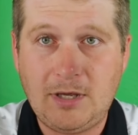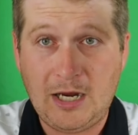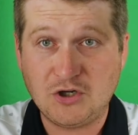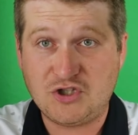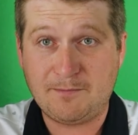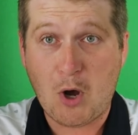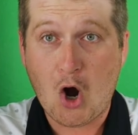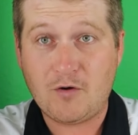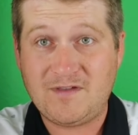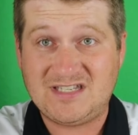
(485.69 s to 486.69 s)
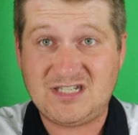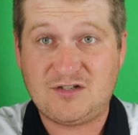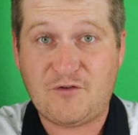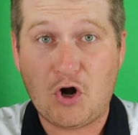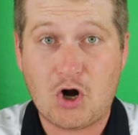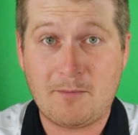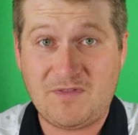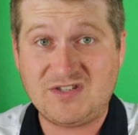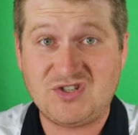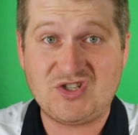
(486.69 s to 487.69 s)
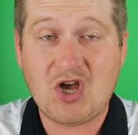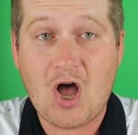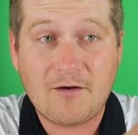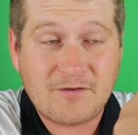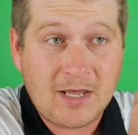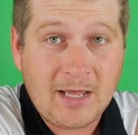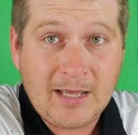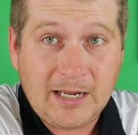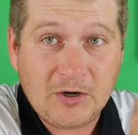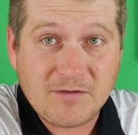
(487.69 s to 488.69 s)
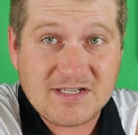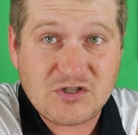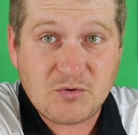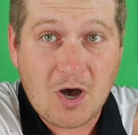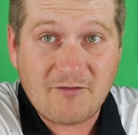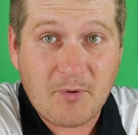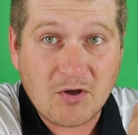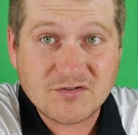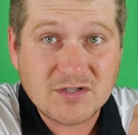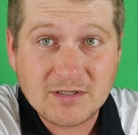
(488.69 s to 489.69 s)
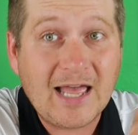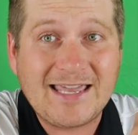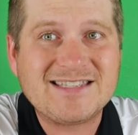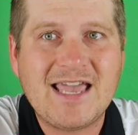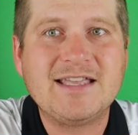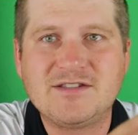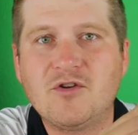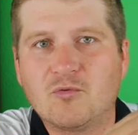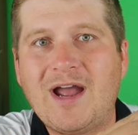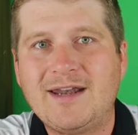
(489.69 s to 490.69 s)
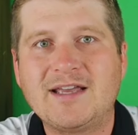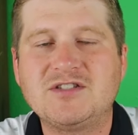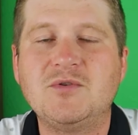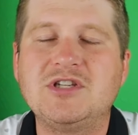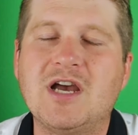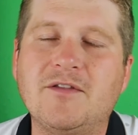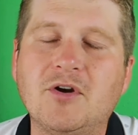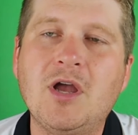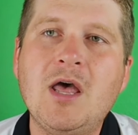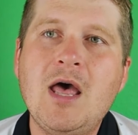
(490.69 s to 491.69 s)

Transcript: here's the bar. This is firm. This is soft. Here are these two golf balls. Like it's they're right next to each other.